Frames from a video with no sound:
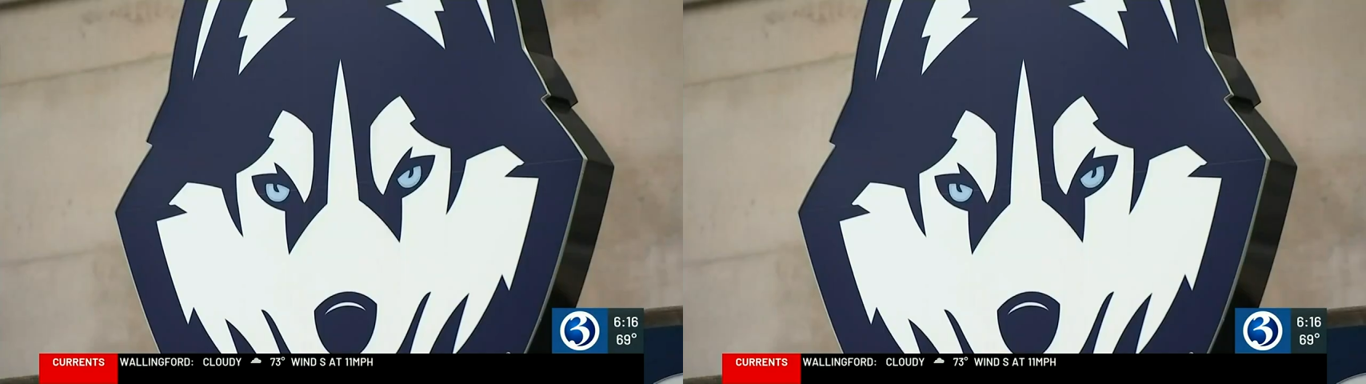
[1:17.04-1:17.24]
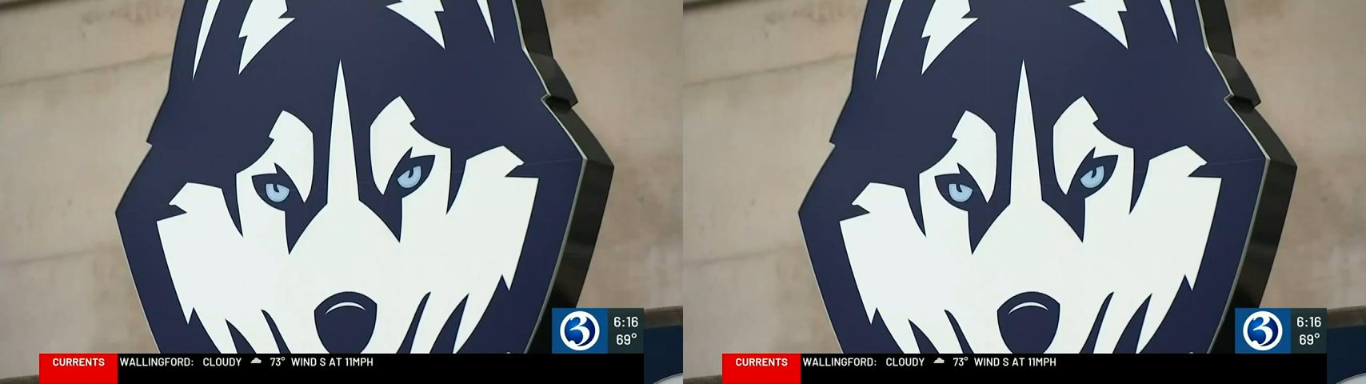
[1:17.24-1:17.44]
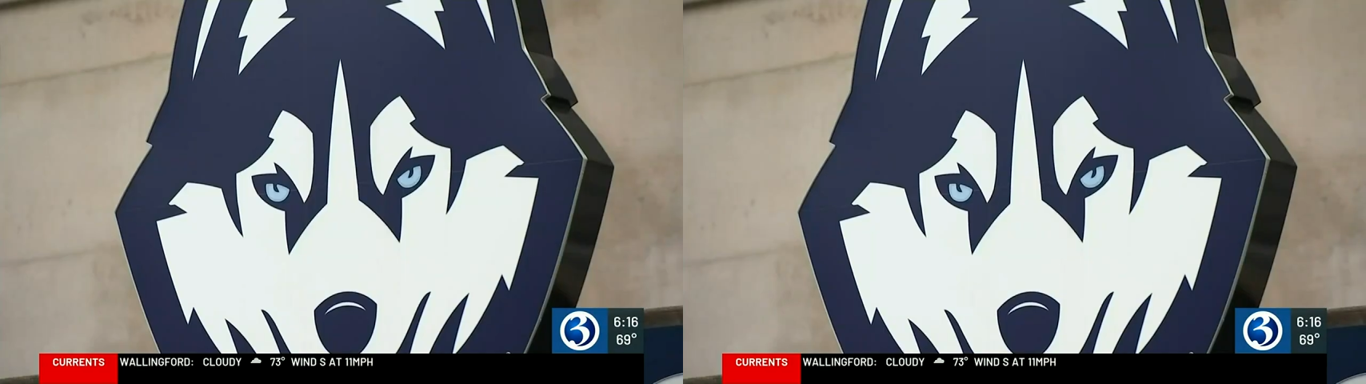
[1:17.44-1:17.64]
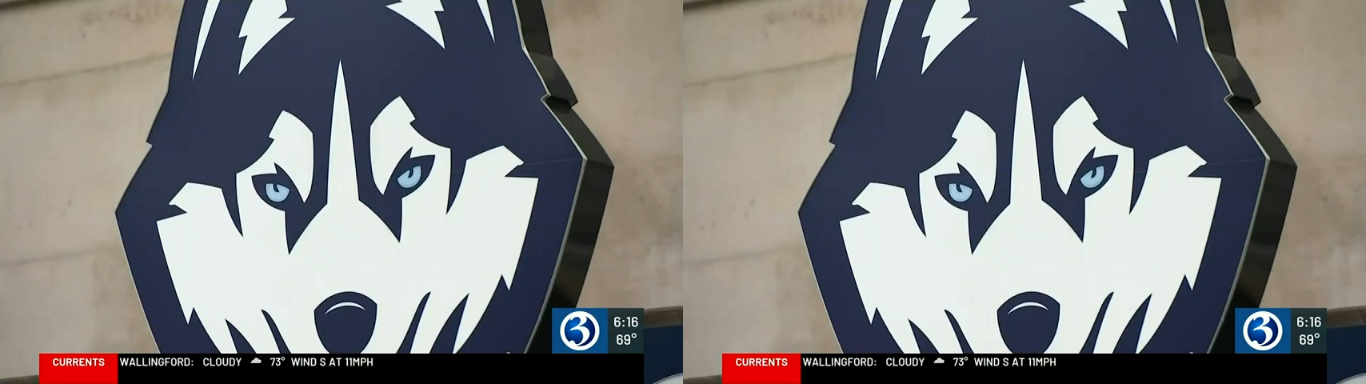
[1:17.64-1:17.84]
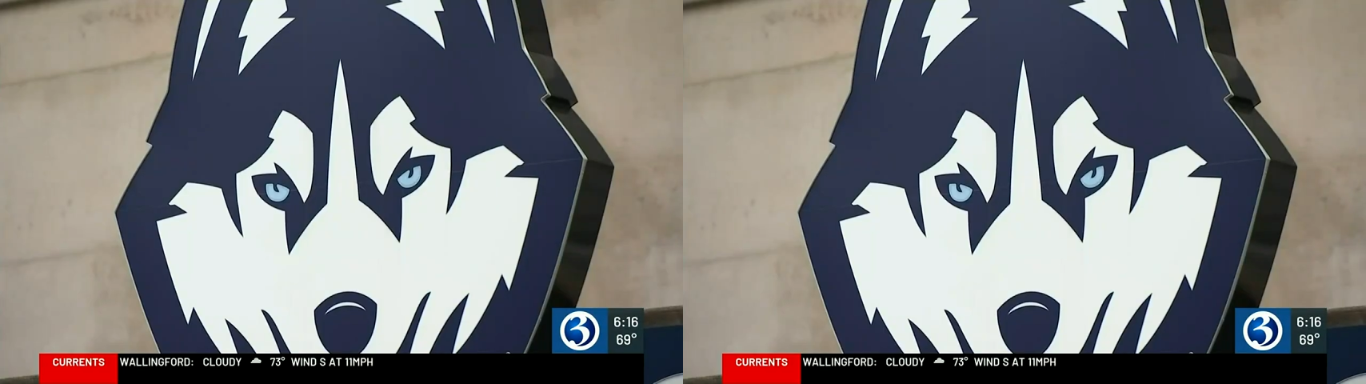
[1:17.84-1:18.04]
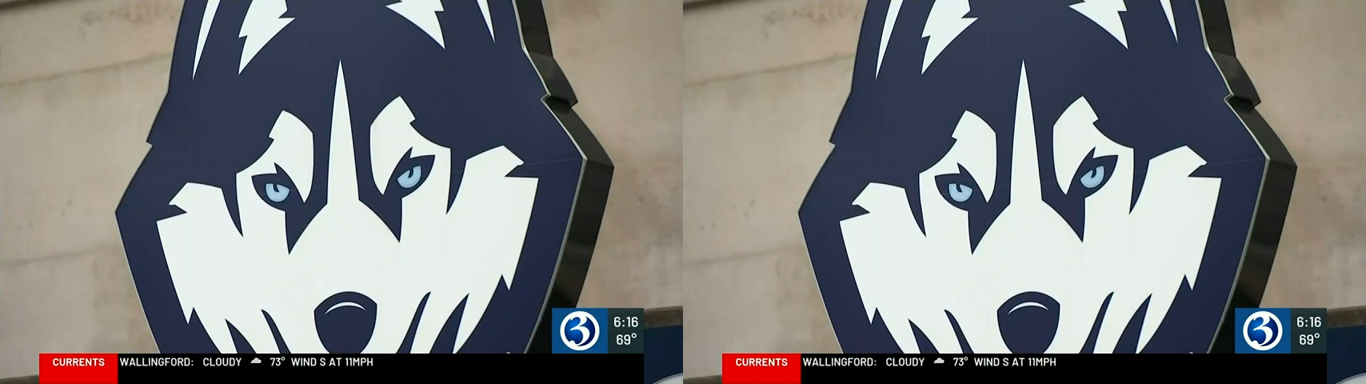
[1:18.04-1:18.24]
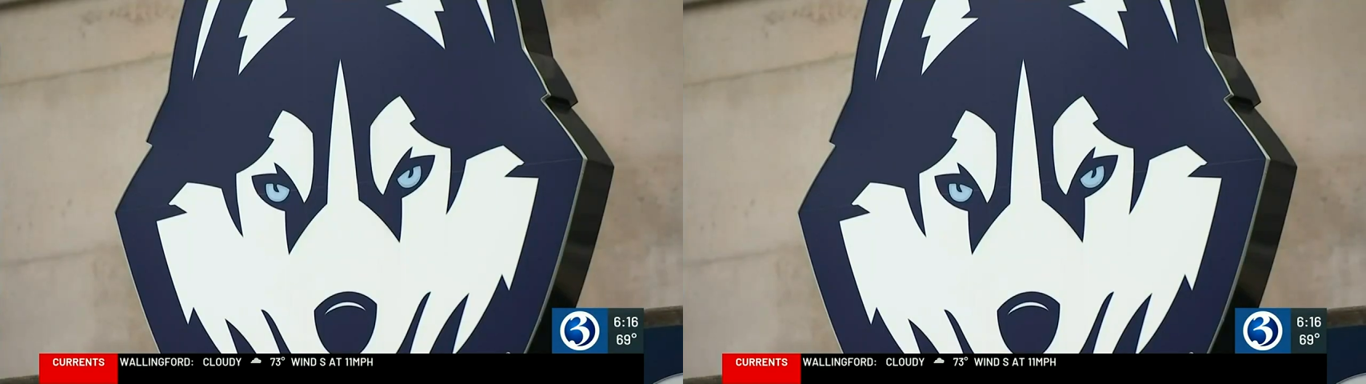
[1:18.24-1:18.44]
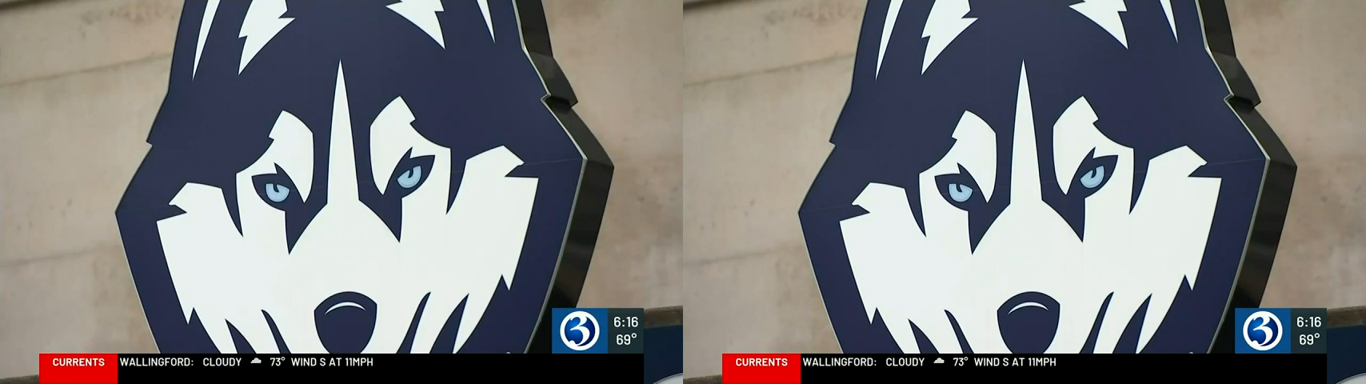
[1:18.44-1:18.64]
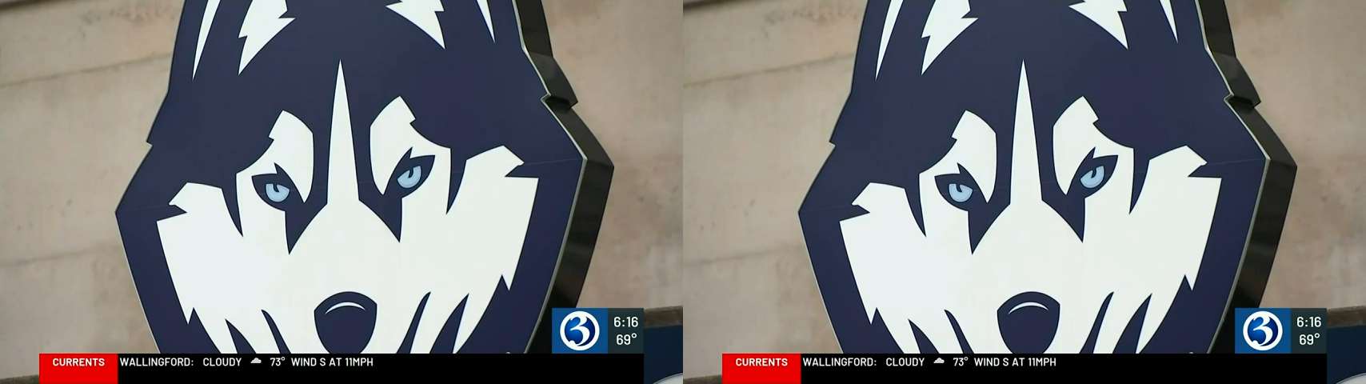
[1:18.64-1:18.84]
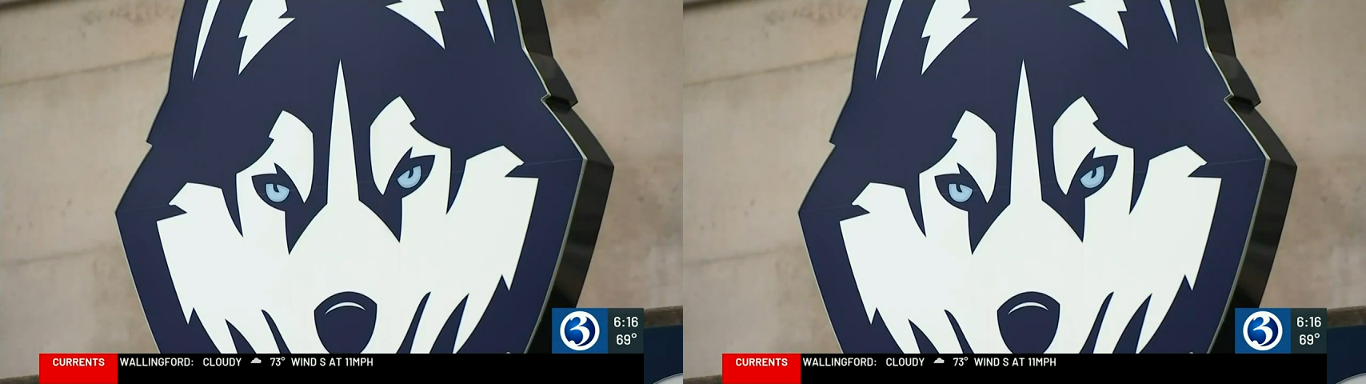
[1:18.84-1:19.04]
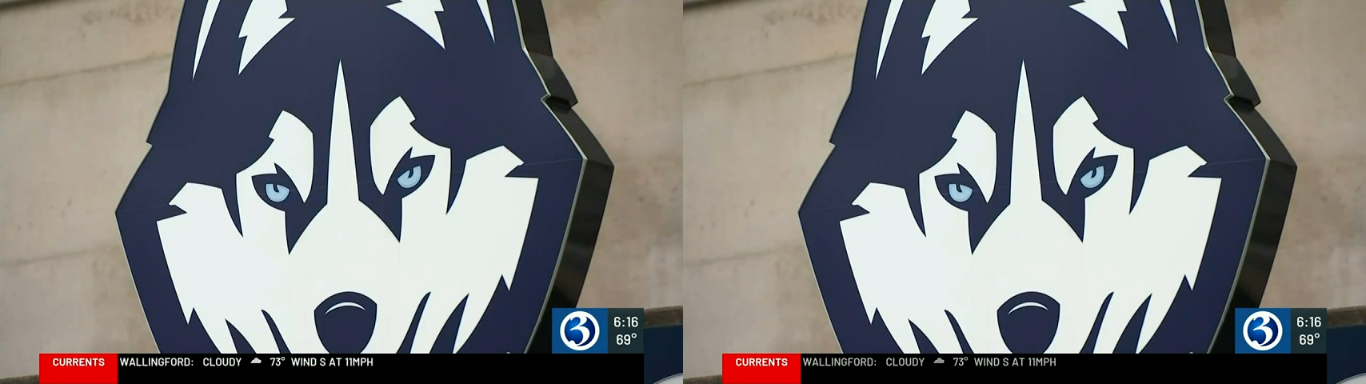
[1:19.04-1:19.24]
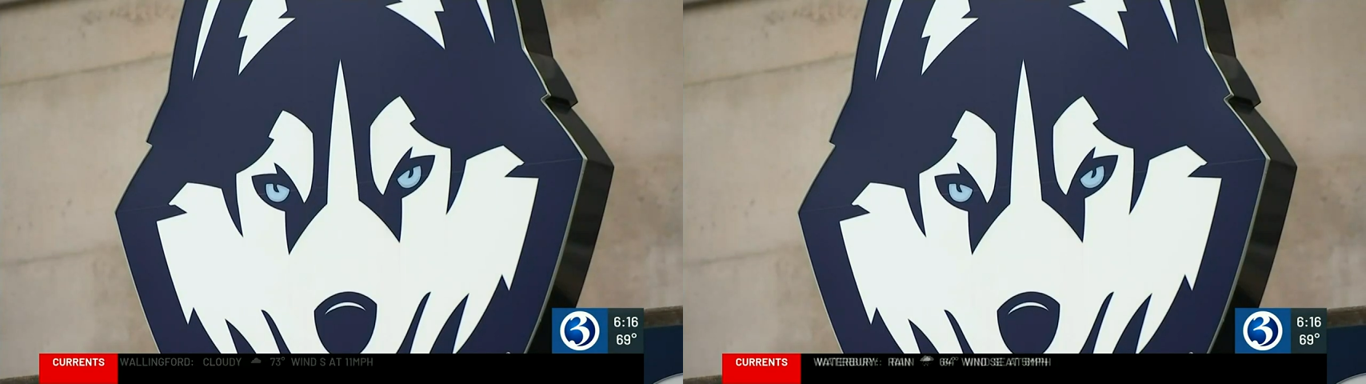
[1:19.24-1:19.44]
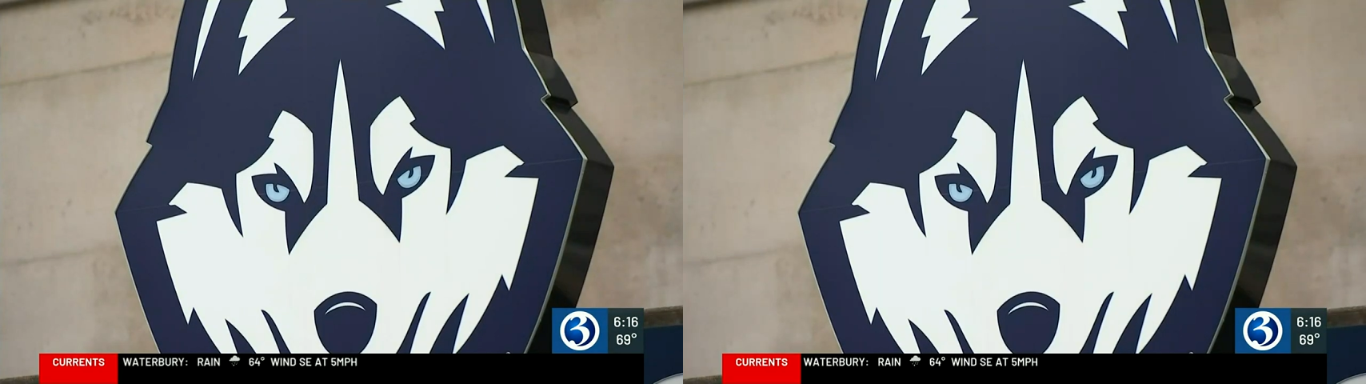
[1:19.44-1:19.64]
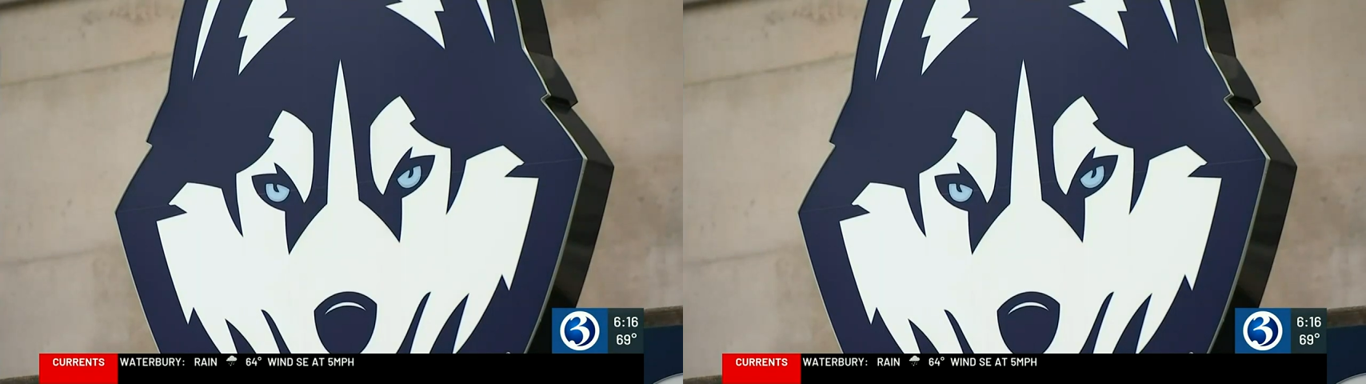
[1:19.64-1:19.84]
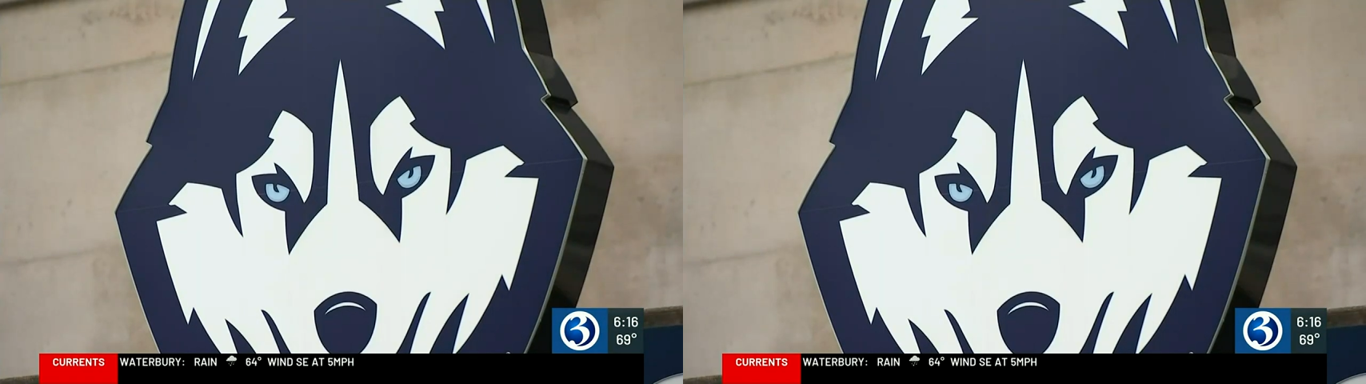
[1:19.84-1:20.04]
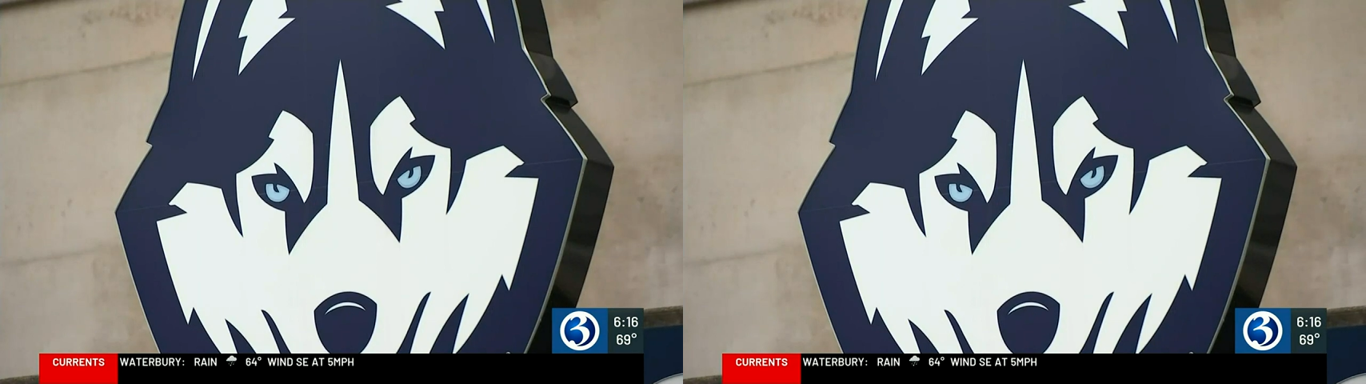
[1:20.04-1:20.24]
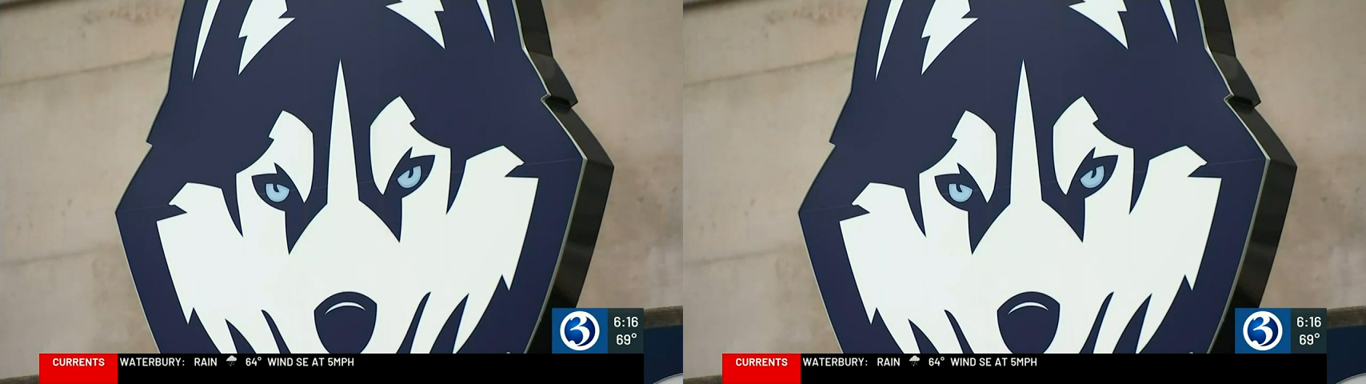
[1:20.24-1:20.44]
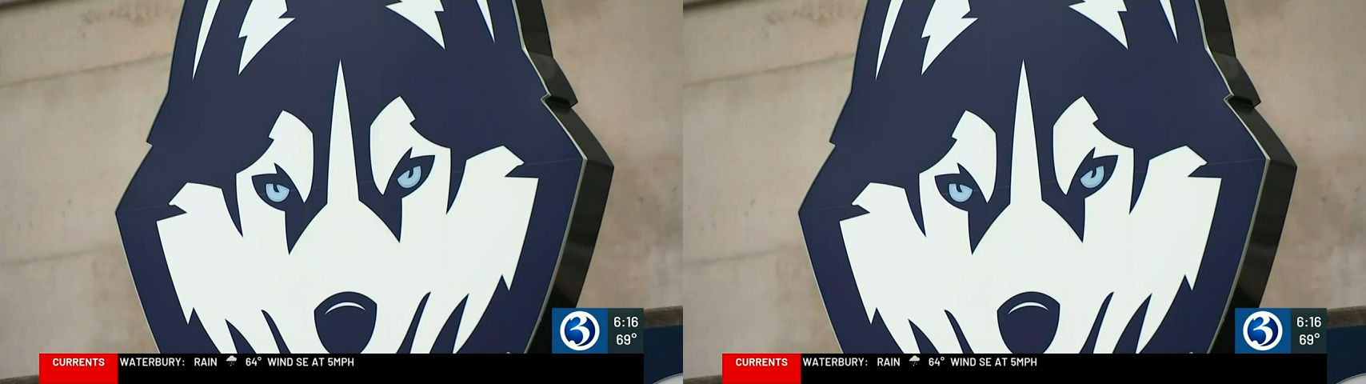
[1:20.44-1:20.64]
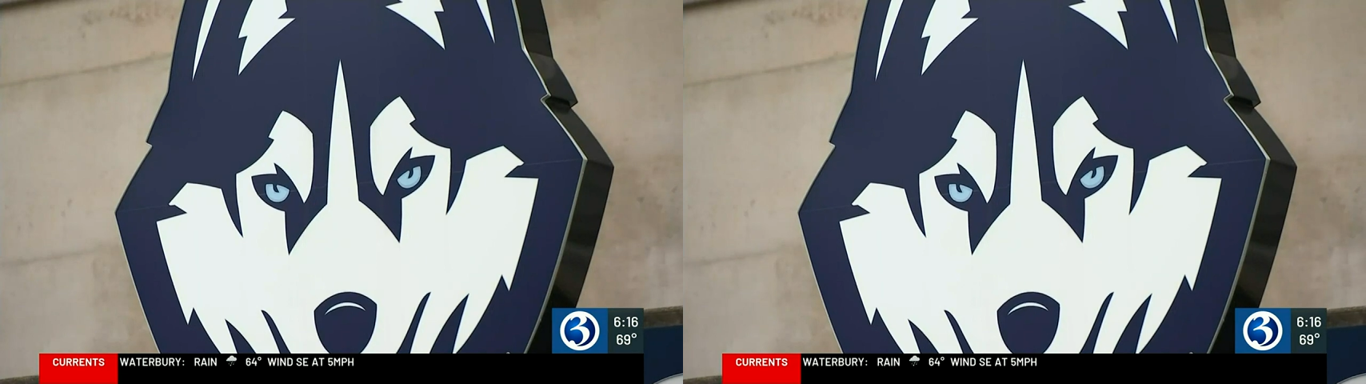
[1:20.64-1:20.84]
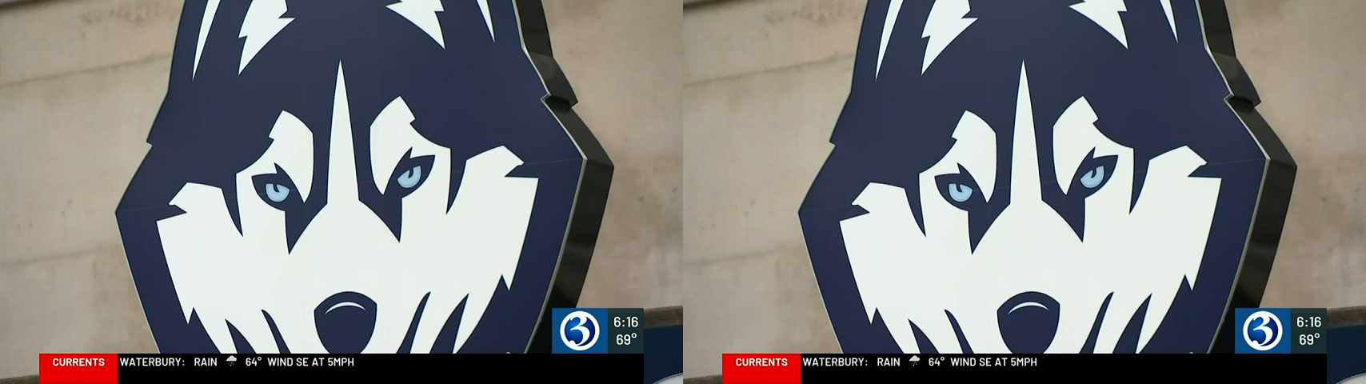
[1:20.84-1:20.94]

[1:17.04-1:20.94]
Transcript: Nobody's mouth can be seen.